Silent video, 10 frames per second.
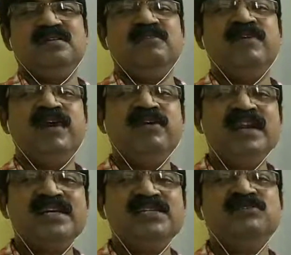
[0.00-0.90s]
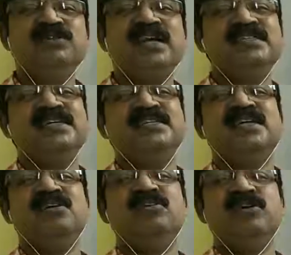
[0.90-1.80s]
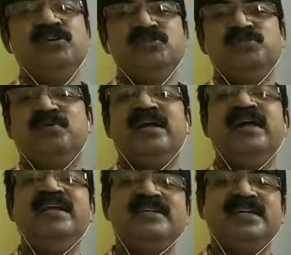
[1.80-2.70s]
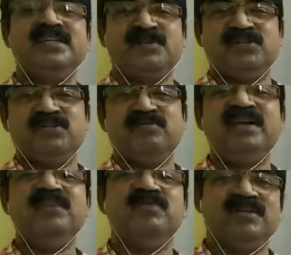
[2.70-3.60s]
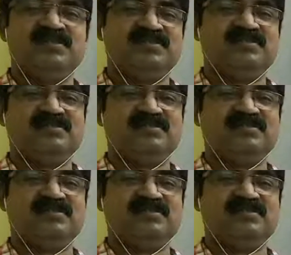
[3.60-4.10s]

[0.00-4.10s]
Valueless, useless things are not used for any satisfaction of anyone's.